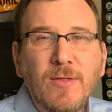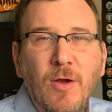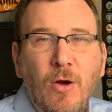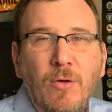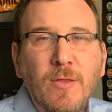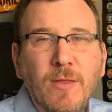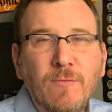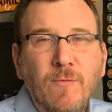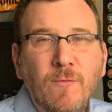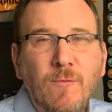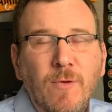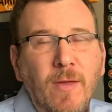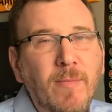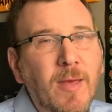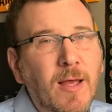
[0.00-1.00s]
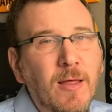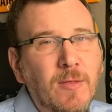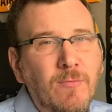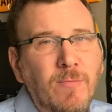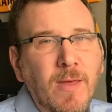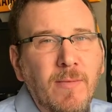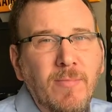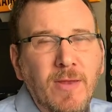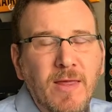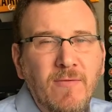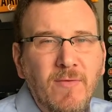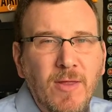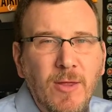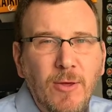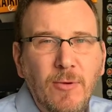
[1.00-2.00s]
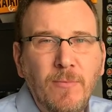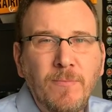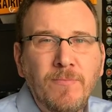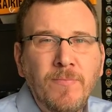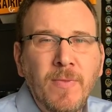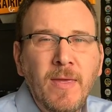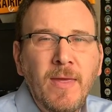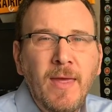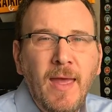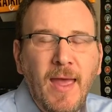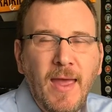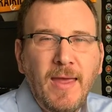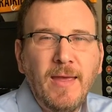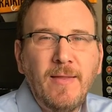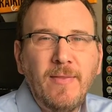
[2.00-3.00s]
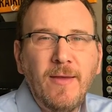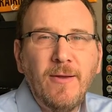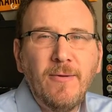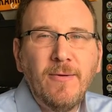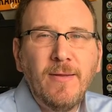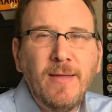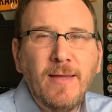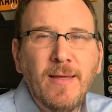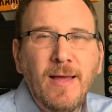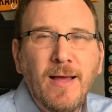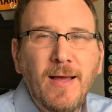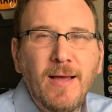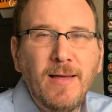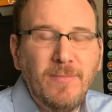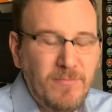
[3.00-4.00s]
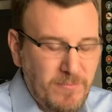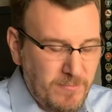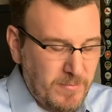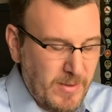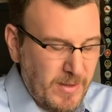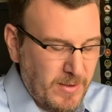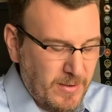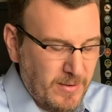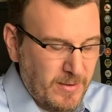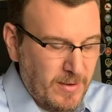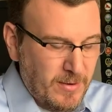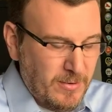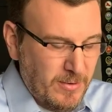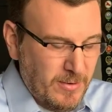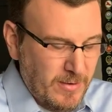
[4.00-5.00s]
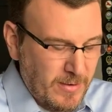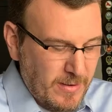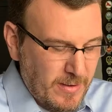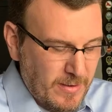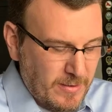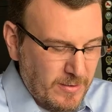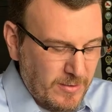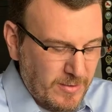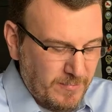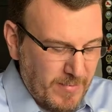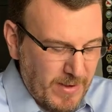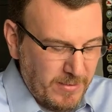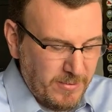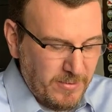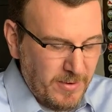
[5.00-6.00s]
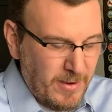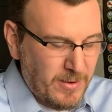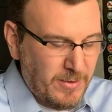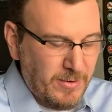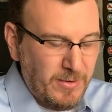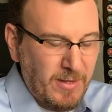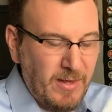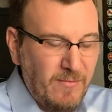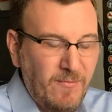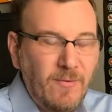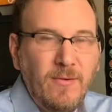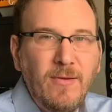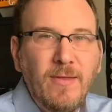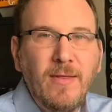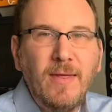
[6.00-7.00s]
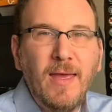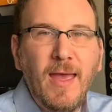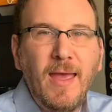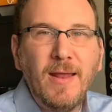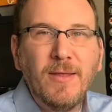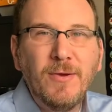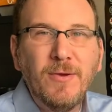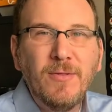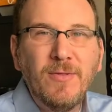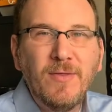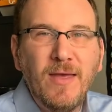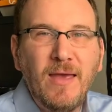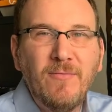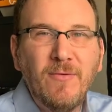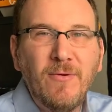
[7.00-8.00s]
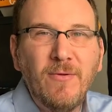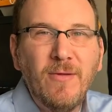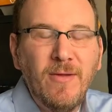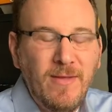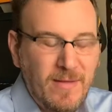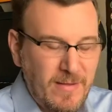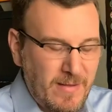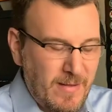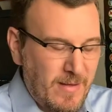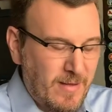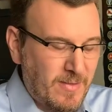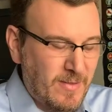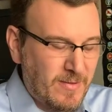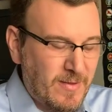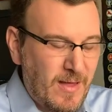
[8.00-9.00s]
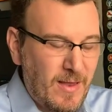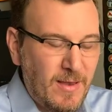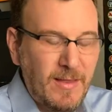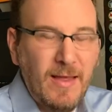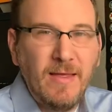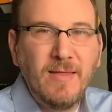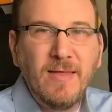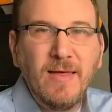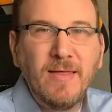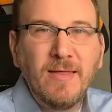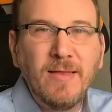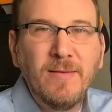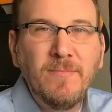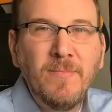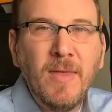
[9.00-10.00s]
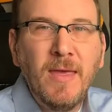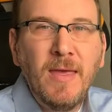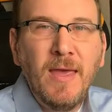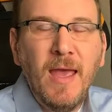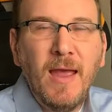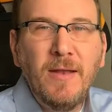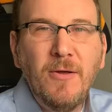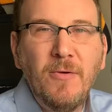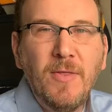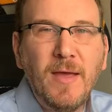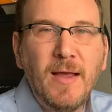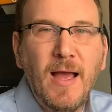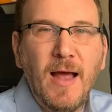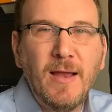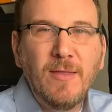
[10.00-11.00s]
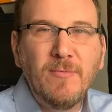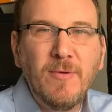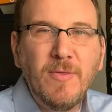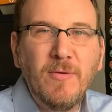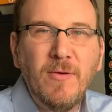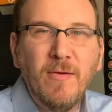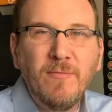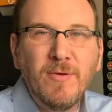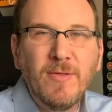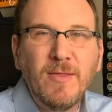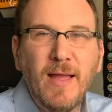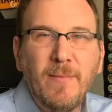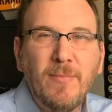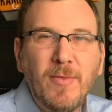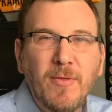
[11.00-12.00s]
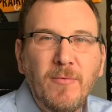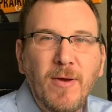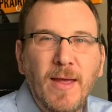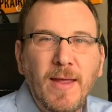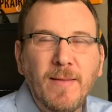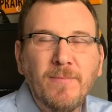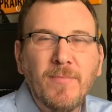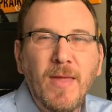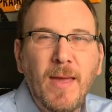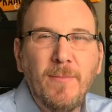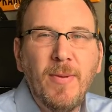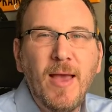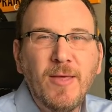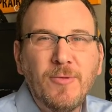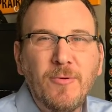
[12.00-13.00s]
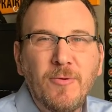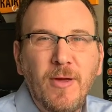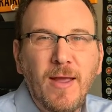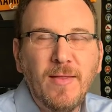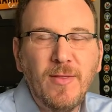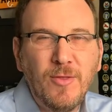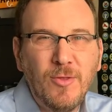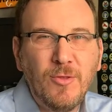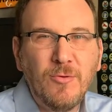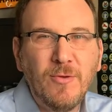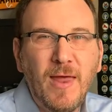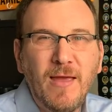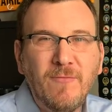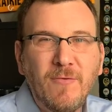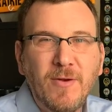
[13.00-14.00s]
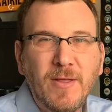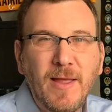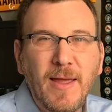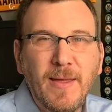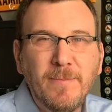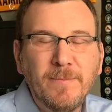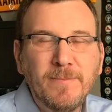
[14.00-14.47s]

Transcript: to all these for free because we believe in you. Hang in there. Be a good spender, a good giver, and a good saver this holiday season, and know that God is with you every step of the way. I'm Pastor Craig. This is your Life for Today.